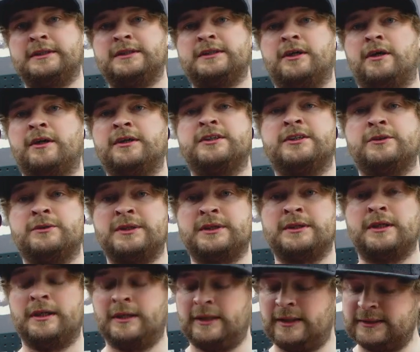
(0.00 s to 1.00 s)
inside. So
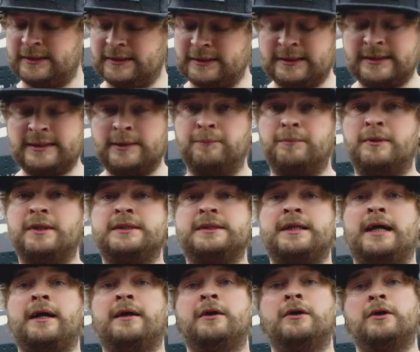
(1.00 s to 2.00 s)
it's as simple as
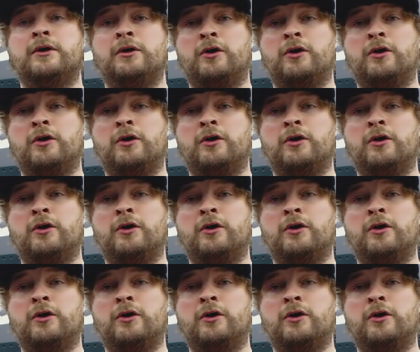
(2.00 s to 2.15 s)
that.